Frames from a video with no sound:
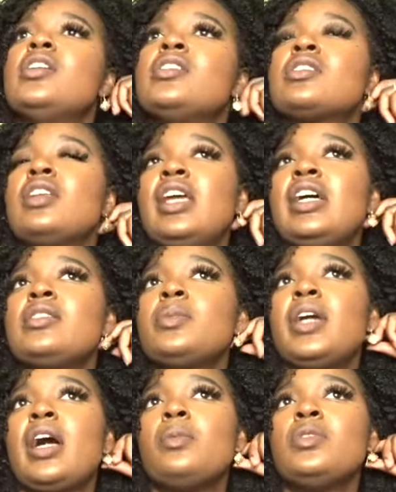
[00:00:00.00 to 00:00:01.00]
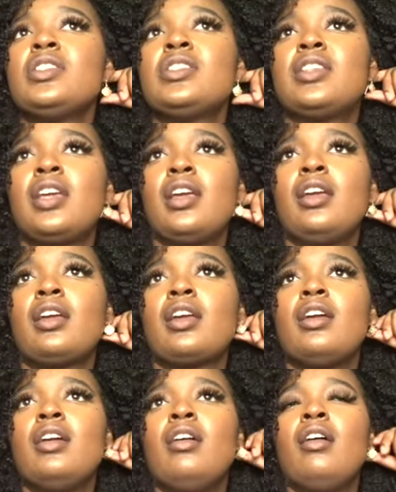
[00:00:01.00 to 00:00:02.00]
So last week I was sick
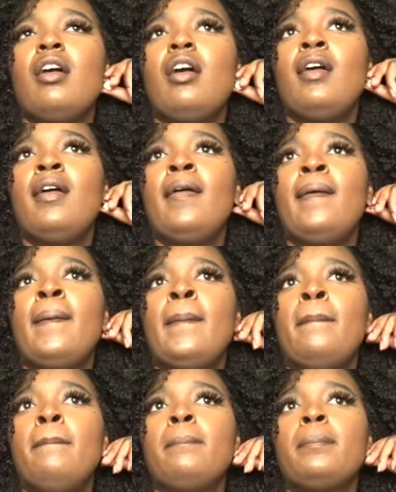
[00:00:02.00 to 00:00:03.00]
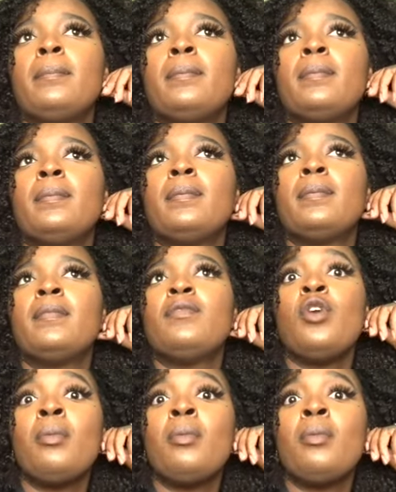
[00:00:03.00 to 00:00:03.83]
for